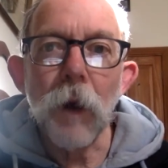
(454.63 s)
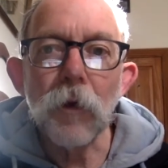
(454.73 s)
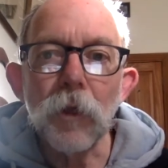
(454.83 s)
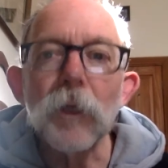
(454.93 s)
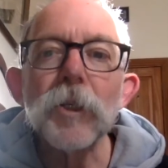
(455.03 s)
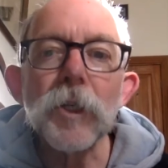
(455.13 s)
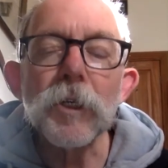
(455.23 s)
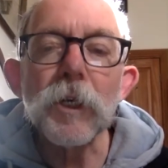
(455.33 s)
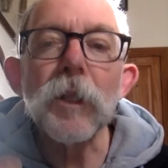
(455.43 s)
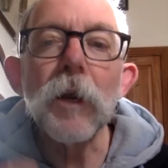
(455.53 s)
the listings,
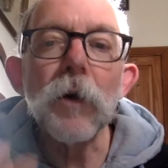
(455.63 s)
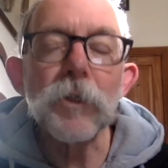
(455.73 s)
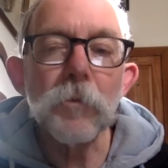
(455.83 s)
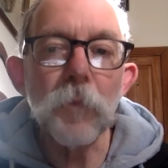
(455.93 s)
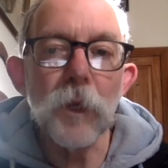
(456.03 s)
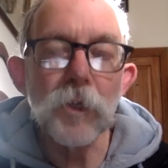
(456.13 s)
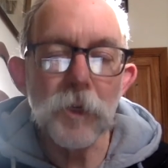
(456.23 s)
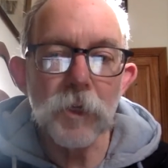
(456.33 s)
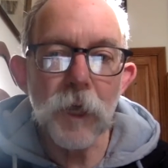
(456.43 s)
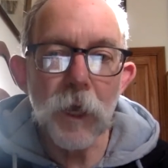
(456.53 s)
and there are some
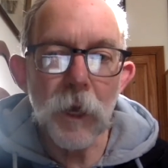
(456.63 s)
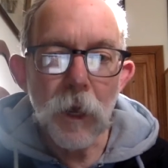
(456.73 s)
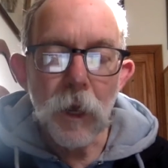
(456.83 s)
pictures there